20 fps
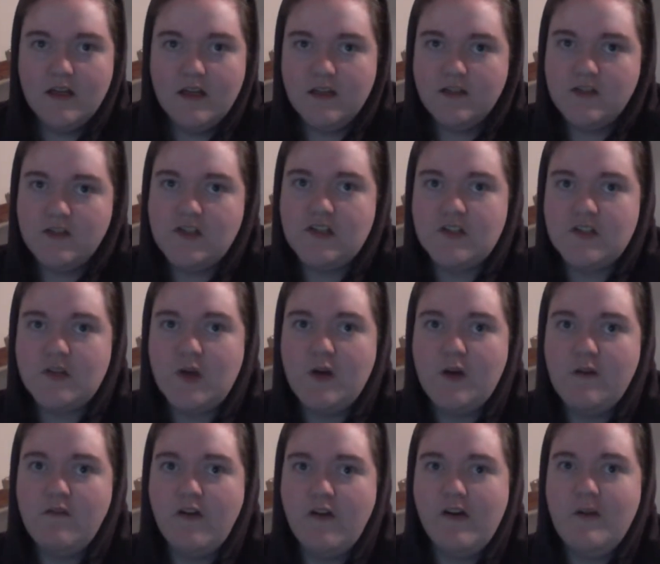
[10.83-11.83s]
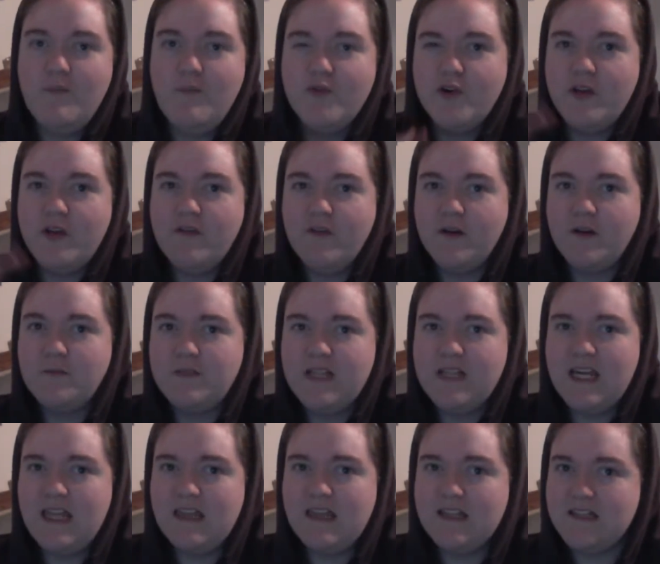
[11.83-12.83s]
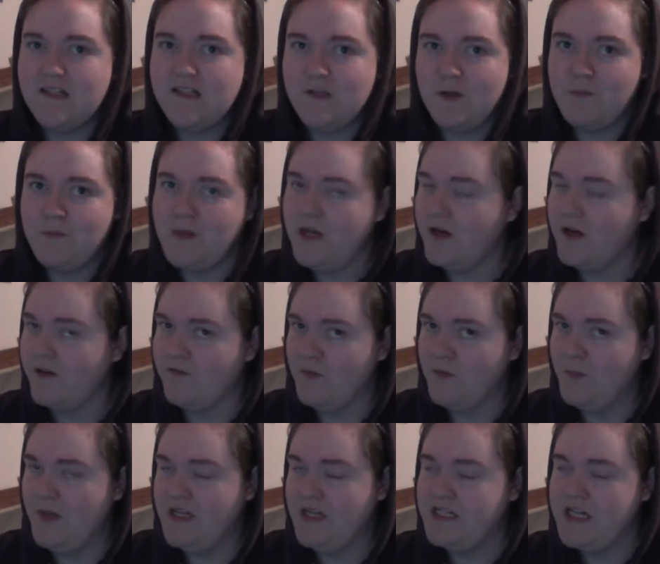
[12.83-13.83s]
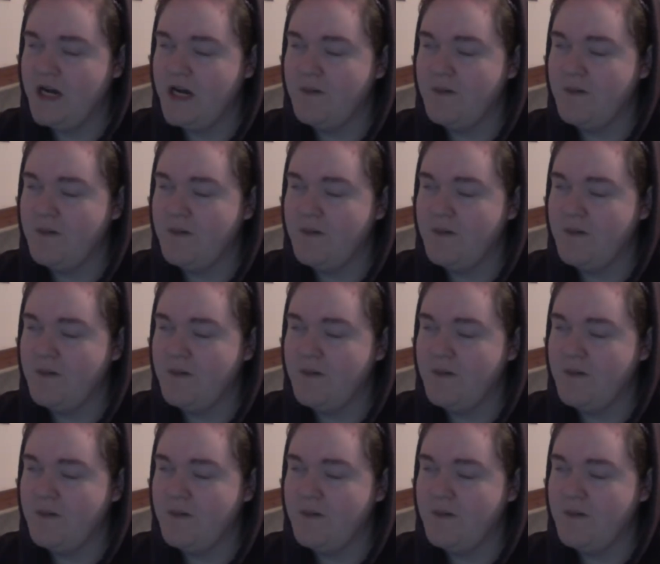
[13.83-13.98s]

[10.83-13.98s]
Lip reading: Just as a very brief update, this is not me looking for pity,